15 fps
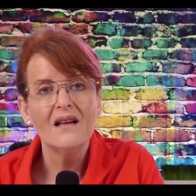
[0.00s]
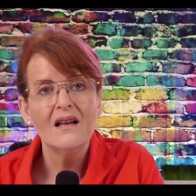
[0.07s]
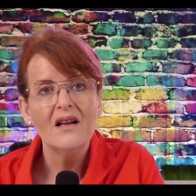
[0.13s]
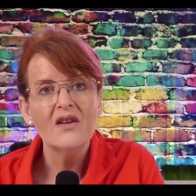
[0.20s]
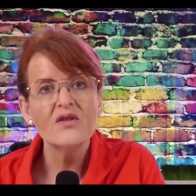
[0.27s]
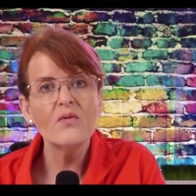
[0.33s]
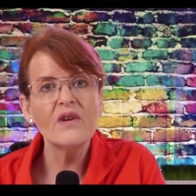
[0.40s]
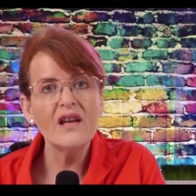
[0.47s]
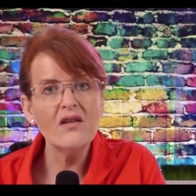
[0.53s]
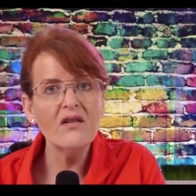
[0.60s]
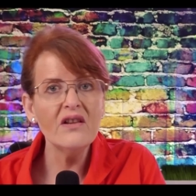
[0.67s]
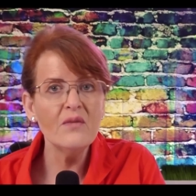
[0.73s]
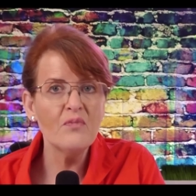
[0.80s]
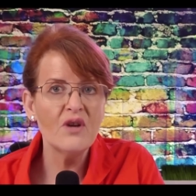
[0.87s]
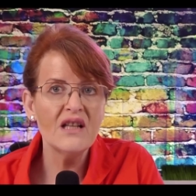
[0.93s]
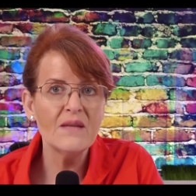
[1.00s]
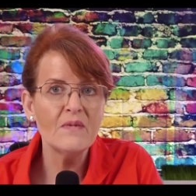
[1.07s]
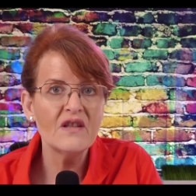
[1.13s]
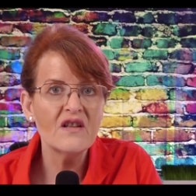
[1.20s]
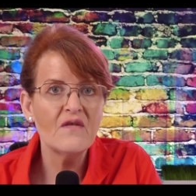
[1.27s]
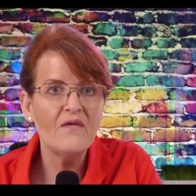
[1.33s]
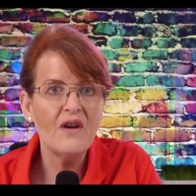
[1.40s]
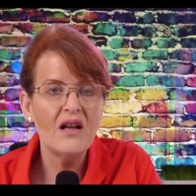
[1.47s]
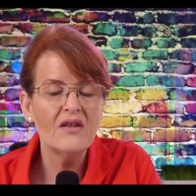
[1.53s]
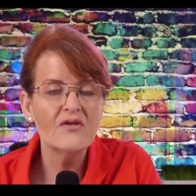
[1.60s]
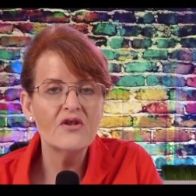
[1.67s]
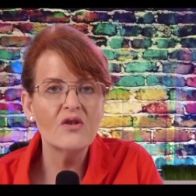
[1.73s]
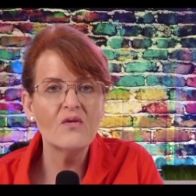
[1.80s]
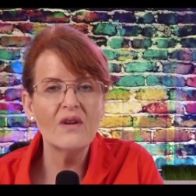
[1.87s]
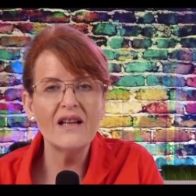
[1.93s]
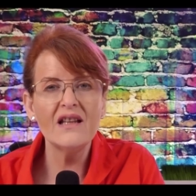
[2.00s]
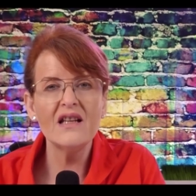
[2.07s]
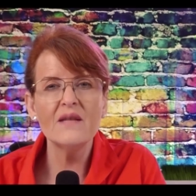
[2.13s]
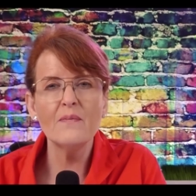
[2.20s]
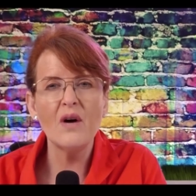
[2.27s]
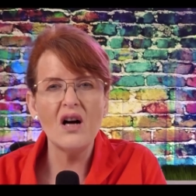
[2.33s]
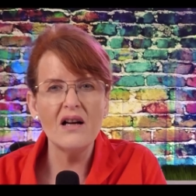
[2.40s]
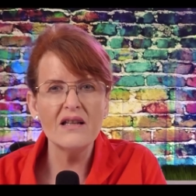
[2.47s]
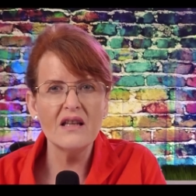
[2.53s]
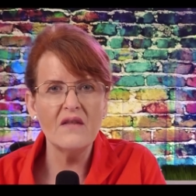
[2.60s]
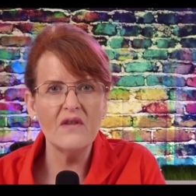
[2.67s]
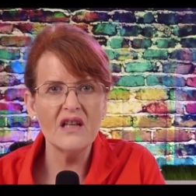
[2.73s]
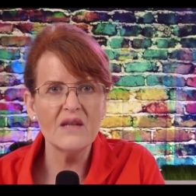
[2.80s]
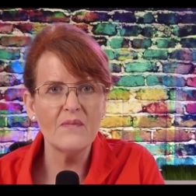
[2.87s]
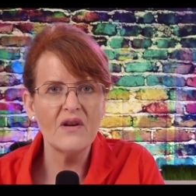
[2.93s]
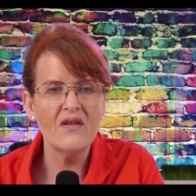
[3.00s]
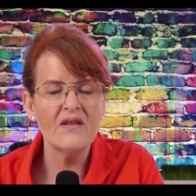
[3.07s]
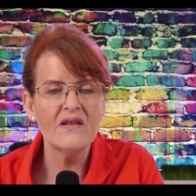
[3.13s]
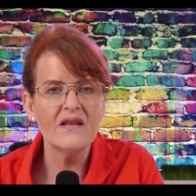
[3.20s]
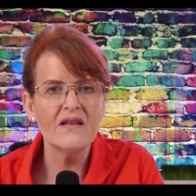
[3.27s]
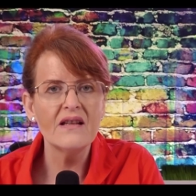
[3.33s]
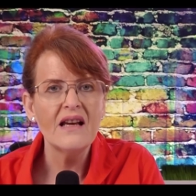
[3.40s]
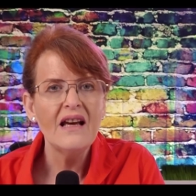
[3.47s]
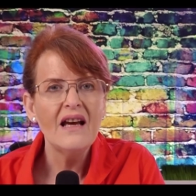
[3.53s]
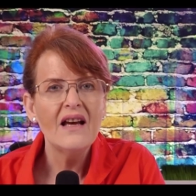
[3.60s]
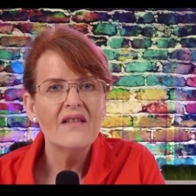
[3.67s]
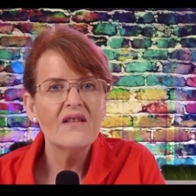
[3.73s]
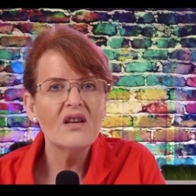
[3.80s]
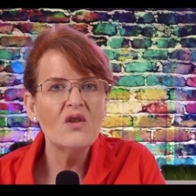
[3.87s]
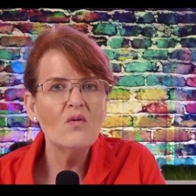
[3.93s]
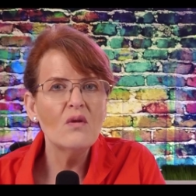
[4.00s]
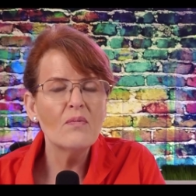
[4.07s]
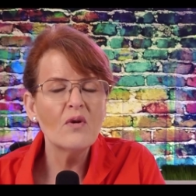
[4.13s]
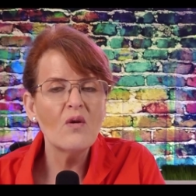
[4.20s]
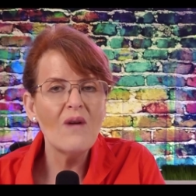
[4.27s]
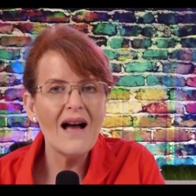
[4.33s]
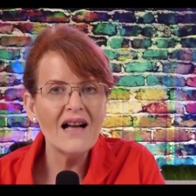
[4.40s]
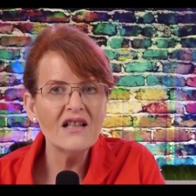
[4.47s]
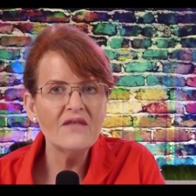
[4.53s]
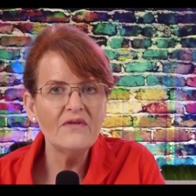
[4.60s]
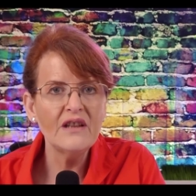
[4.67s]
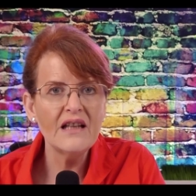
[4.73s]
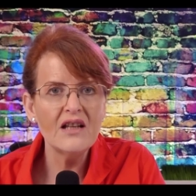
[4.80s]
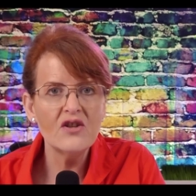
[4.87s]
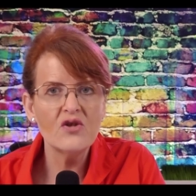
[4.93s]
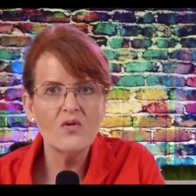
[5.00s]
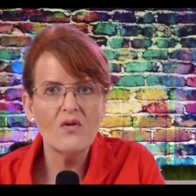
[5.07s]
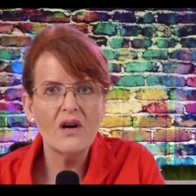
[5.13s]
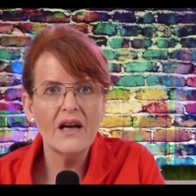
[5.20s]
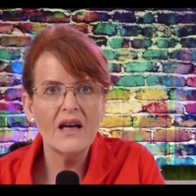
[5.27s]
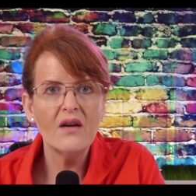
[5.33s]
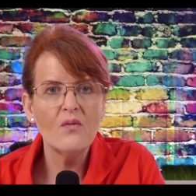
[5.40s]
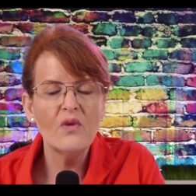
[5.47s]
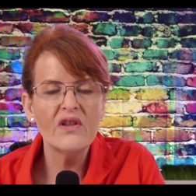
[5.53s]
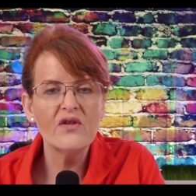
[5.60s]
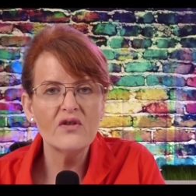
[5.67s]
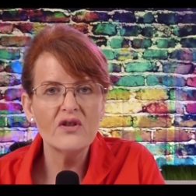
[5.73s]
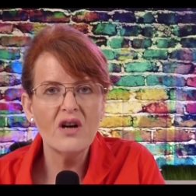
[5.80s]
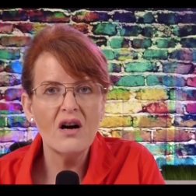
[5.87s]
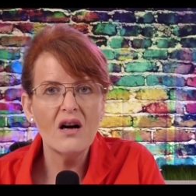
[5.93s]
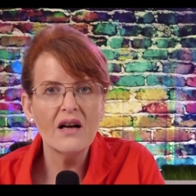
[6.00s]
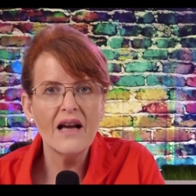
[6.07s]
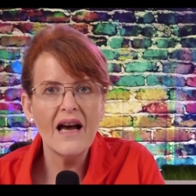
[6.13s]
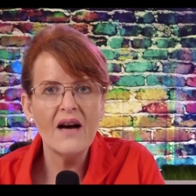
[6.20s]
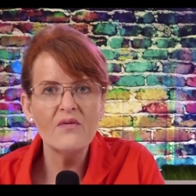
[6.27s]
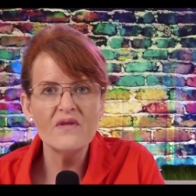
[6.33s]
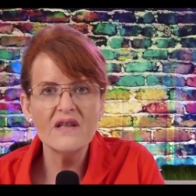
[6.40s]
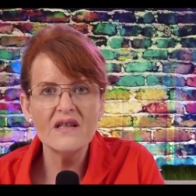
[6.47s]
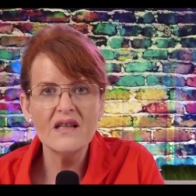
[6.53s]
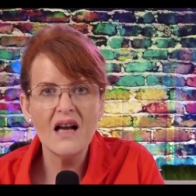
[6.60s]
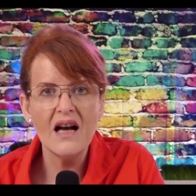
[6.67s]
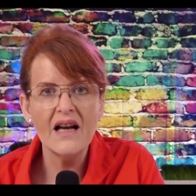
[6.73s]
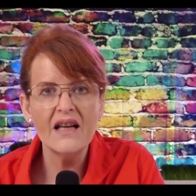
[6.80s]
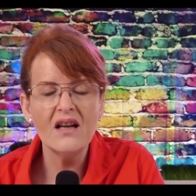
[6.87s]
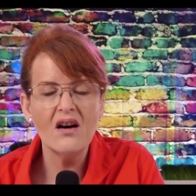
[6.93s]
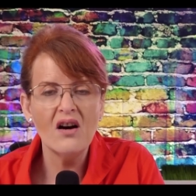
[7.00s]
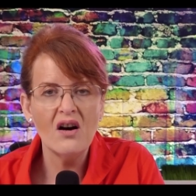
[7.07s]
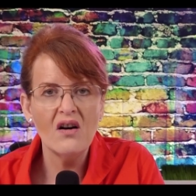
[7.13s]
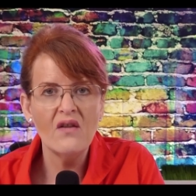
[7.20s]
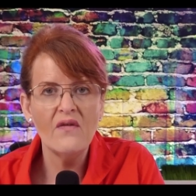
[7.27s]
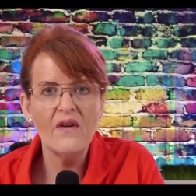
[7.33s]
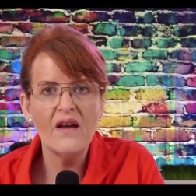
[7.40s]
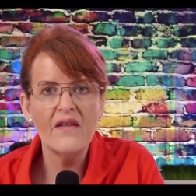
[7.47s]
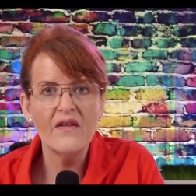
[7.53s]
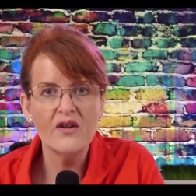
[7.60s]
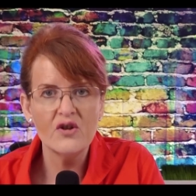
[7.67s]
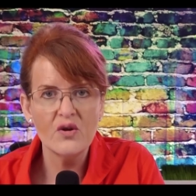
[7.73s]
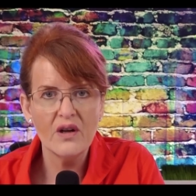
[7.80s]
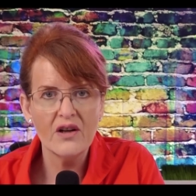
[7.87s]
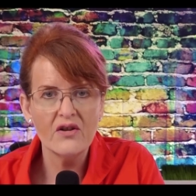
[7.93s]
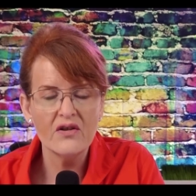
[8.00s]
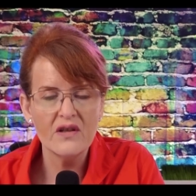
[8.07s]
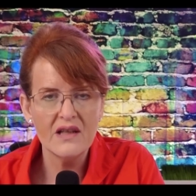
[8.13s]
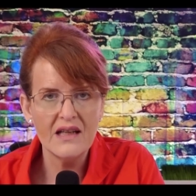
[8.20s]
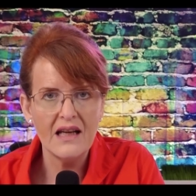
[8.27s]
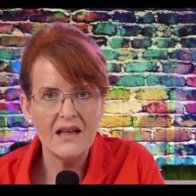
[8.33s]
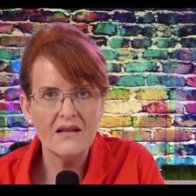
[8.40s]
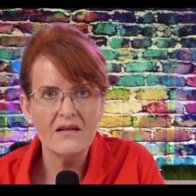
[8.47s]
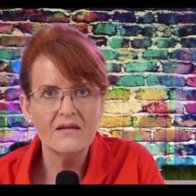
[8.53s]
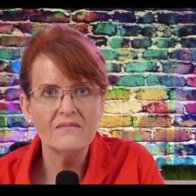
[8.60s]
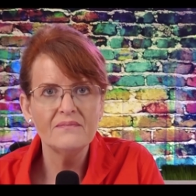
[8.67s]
So here are the principles to follow to create these positive experiences that you will proactively enjoy with your dog outside of the triggered state.